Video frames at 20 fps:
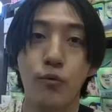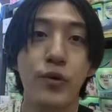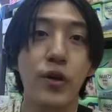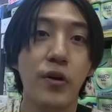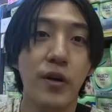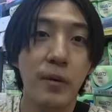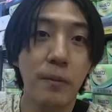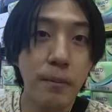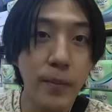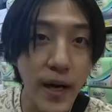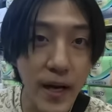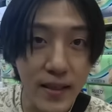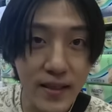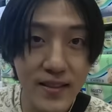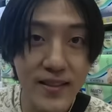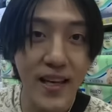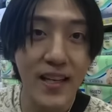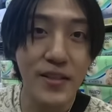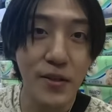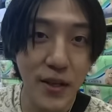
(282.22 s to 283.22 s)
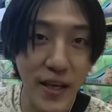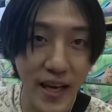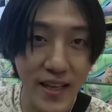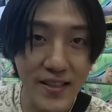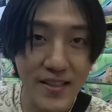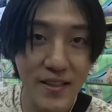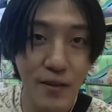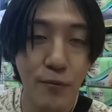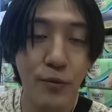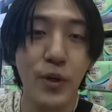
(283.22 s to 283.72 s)
so we are invited as a
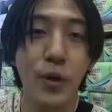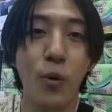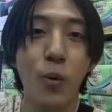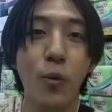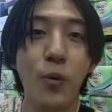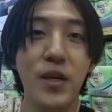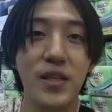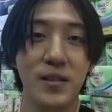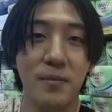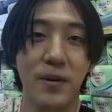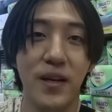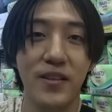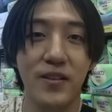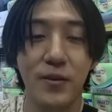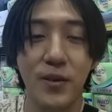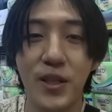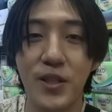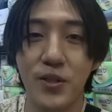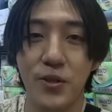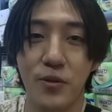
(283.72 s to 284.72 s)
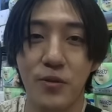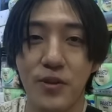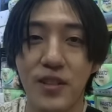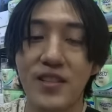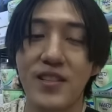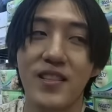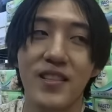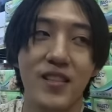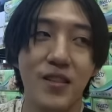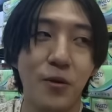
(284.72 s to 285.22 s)
guest, we always buy the tissue.
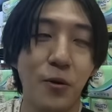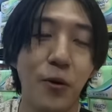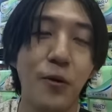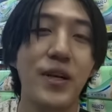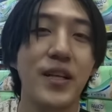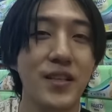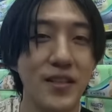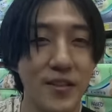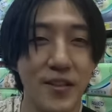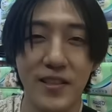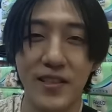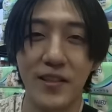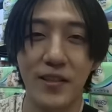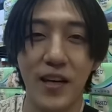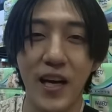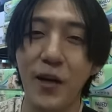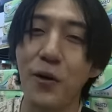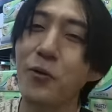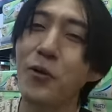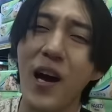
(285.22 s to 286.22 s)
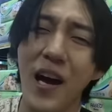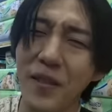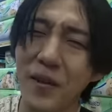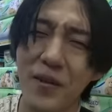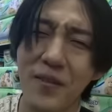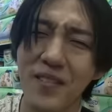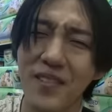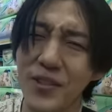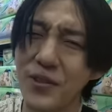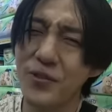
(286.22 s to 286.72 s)
This is the Korean culture. I don't know
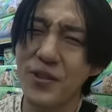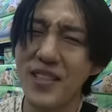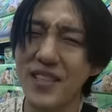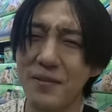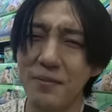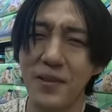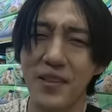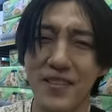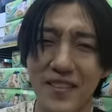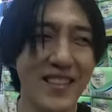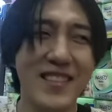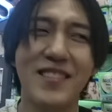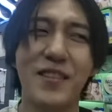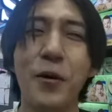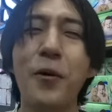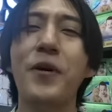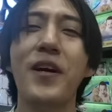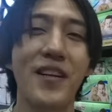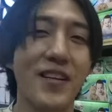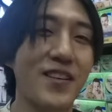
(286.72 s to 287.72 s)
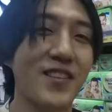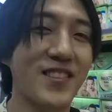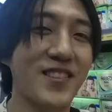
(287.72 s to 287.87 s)
other countries, but it's Korean